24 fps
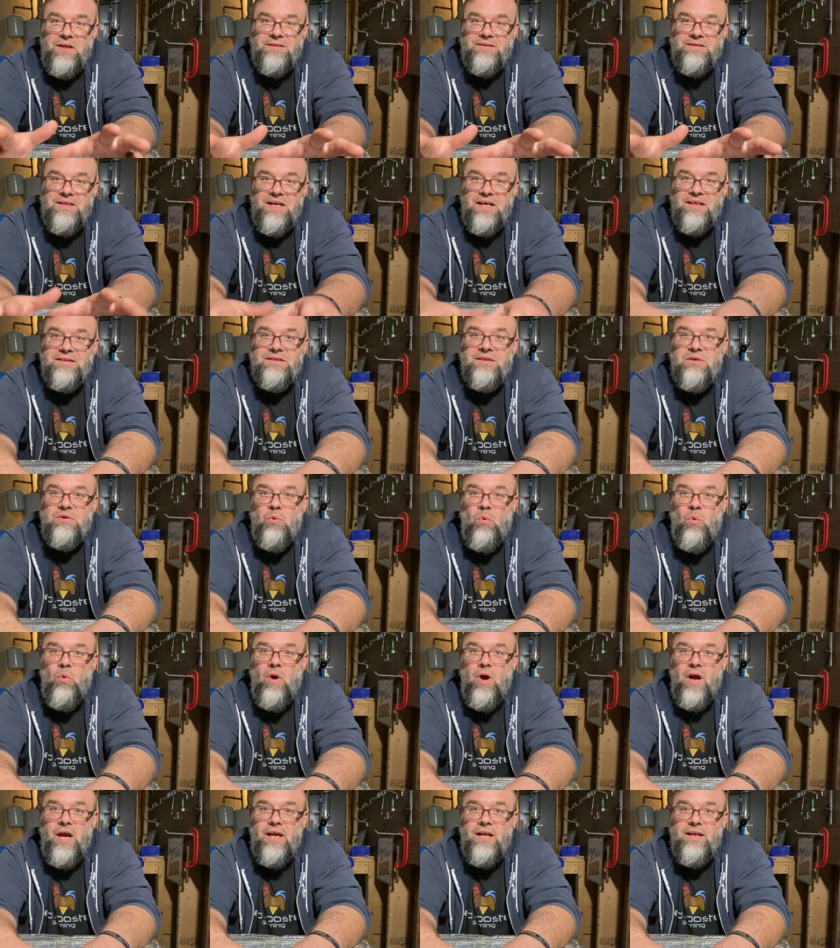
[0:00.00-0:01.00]
It's nice and
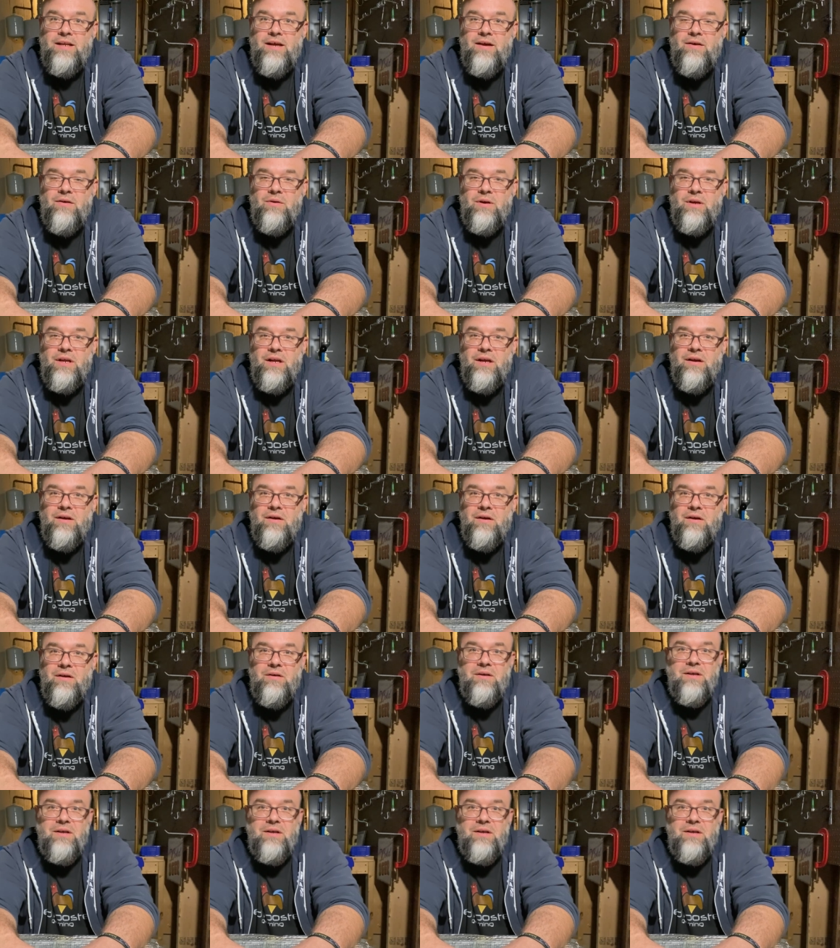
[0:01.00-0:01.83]
quiet down here.